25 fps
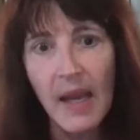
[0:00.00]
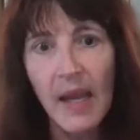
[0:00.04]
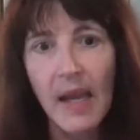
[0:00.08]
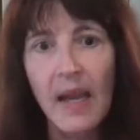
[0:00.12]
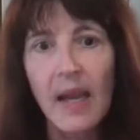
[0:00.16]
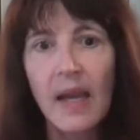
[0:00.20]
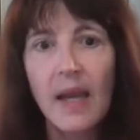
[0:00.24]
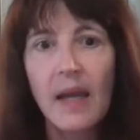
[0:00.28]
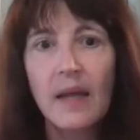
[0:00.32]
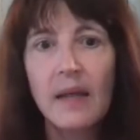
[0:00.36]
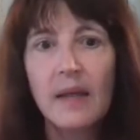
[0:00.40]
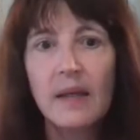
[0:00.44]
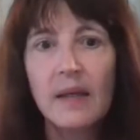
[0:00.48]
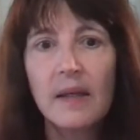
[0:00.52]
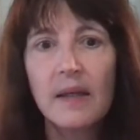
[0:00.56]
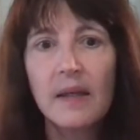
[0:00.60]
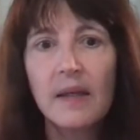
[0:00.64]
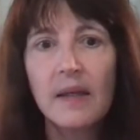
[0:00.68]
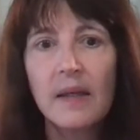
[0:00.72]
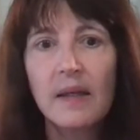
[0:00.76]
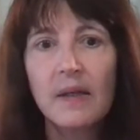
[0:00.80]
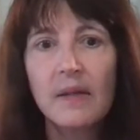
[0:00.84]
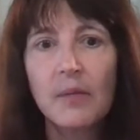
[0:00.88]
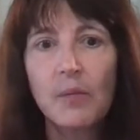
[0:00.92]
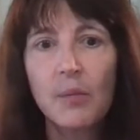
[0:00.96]
And
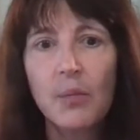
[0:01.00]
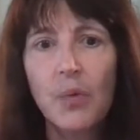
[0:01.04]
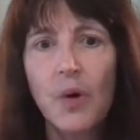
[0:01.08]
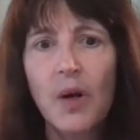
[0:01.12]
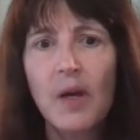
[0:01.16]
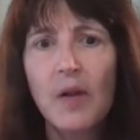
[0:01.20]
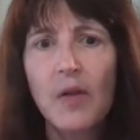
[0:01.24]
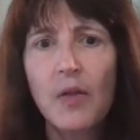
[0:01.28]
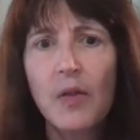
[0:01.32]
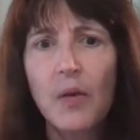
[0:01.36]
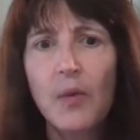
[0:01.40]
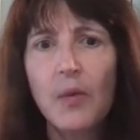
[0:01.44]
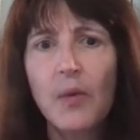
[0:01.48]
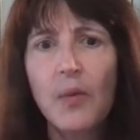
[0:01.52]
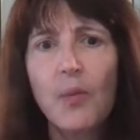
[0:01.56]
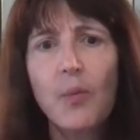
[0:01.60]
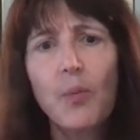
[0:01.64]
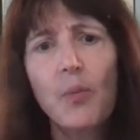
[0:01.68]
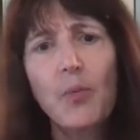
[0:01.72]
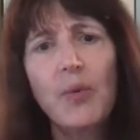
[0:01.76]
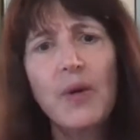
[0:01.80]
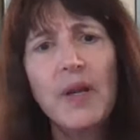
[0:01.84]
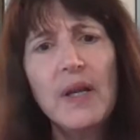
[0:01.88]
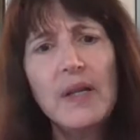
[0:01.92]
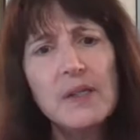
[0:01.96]
one of the
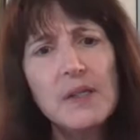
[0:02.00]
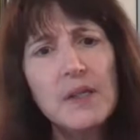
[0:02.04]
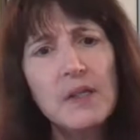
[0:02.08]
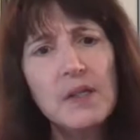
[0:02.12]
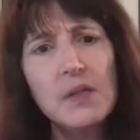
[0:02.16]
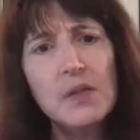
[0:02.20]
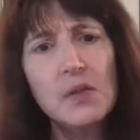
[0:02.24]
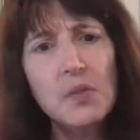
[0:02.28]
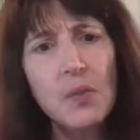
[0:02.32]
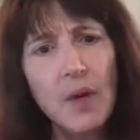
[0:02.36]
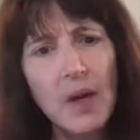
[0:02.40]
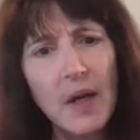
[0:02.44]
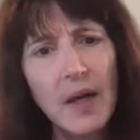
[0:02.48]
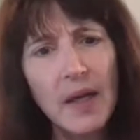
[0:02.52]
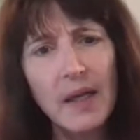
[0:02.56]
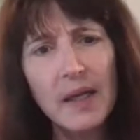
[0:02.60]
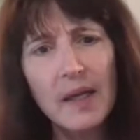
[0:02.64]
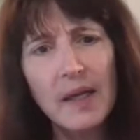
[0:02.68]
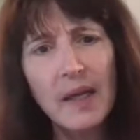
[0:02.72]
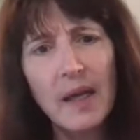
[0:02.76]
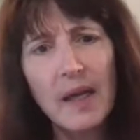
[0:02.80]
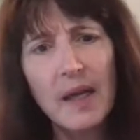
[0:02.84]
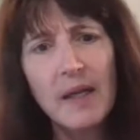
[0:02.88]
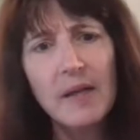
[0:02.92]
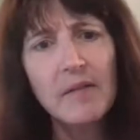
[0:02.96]
reasons why a
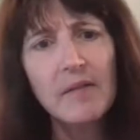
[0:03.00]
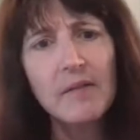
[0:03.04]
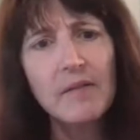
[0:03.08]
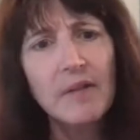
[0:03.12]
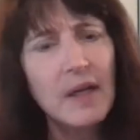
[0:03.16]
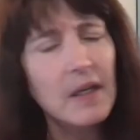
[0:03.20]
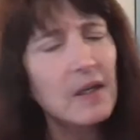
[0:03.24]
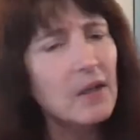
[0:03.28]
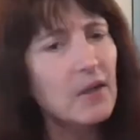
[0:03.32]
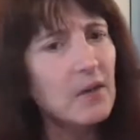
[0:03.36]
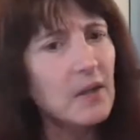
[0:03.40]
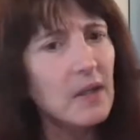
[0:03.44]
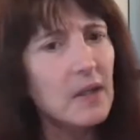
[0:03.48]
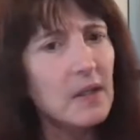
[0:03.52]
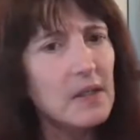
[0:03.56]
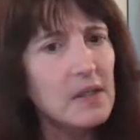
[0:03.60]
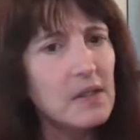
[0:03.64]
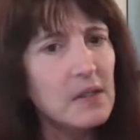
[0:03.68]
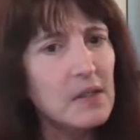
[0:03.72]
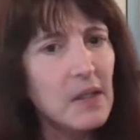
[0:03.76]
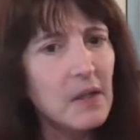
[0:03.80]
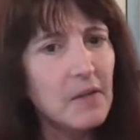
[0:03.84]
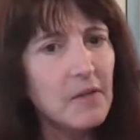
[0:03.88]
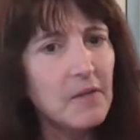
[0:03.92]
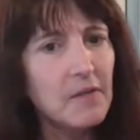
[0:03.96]
lot of
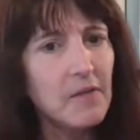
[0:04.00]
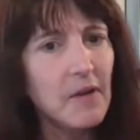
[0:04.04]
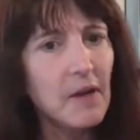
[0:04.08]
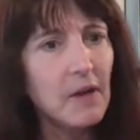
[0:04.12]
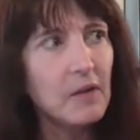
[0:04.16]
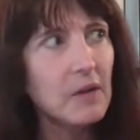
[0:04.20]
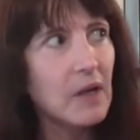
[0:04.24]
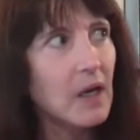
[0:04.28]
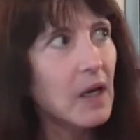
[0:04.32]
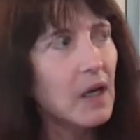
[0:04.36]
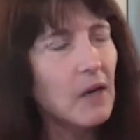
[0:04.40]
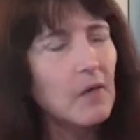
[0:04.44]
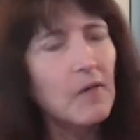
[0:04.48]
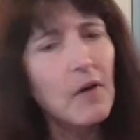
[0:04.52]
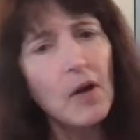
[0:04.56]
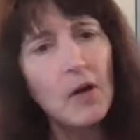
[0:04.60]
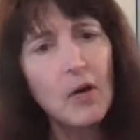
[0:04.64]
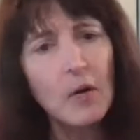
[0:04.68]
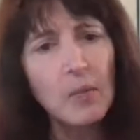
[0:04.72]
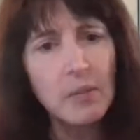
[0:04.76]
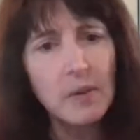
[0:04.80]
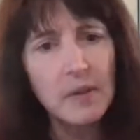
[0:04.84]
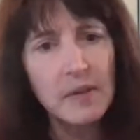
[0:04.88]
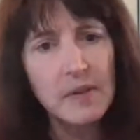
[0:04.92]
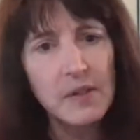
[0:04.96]
veterans have felt kind of
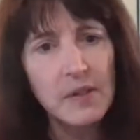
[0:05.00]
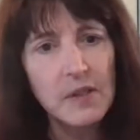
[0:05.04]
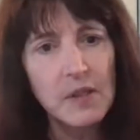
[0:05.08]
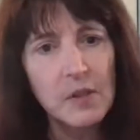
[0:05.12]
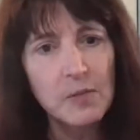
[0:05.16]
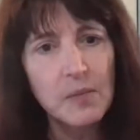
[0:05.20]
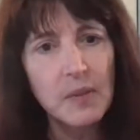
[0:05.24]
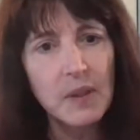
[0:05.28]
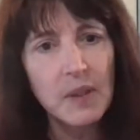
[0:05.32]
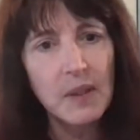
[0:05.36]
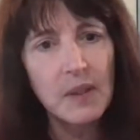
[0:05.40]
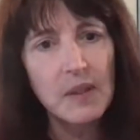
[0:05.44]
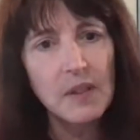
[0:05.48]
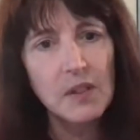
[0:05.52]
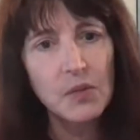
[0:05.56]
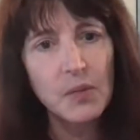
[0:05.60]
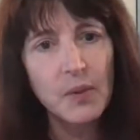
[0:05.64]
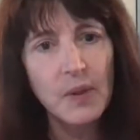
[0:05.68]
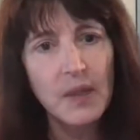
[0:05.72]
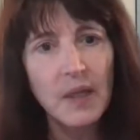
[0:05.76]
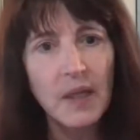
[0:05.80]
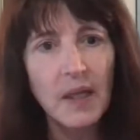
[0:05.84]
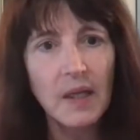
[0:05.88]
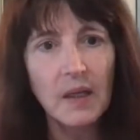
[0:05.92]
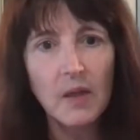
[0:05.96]
hopeless is because
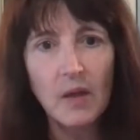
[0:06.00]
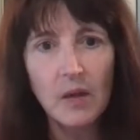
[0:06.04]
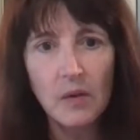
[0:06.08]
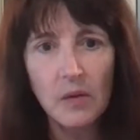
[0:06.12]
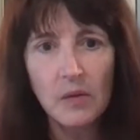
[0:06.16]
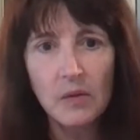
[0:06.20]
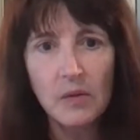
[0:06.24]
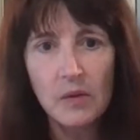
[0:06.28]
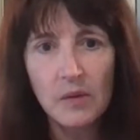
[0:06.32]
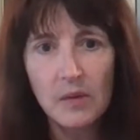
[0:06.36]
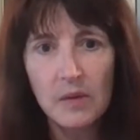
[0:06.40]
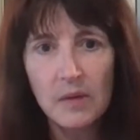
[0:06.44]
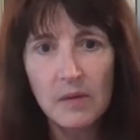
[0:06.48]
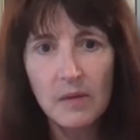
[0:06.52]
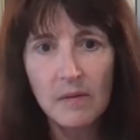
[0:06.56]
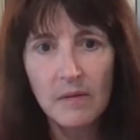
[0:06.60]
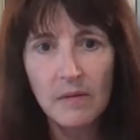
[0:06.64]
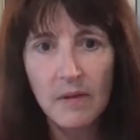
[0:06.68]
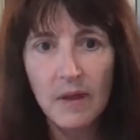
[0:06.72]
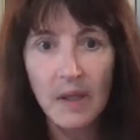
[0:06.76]
when they go to the